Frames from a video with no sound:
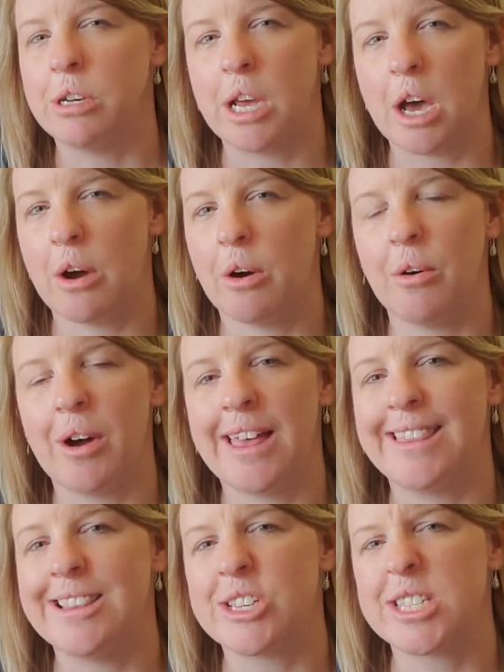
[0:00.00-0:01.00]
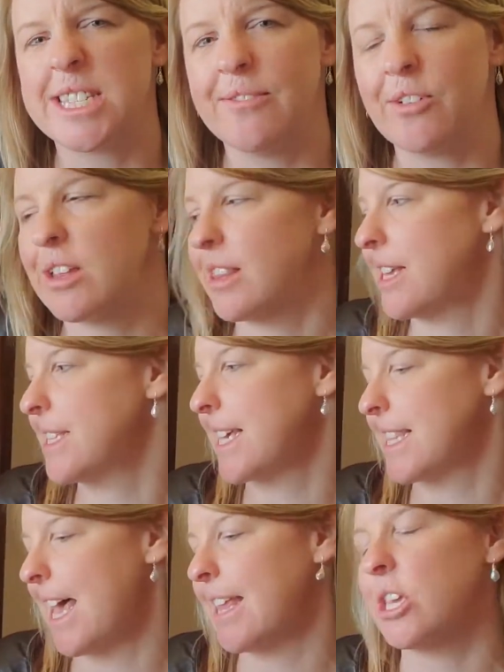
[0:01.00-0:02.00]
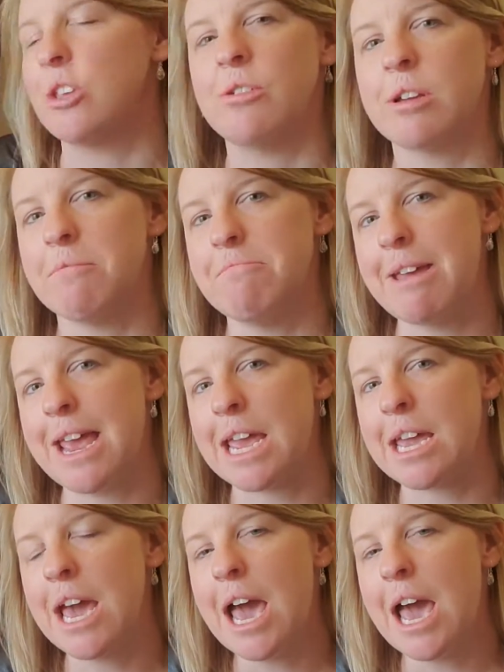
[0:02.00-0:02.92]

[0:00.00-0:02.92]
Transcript: dough, and just different things like that you can make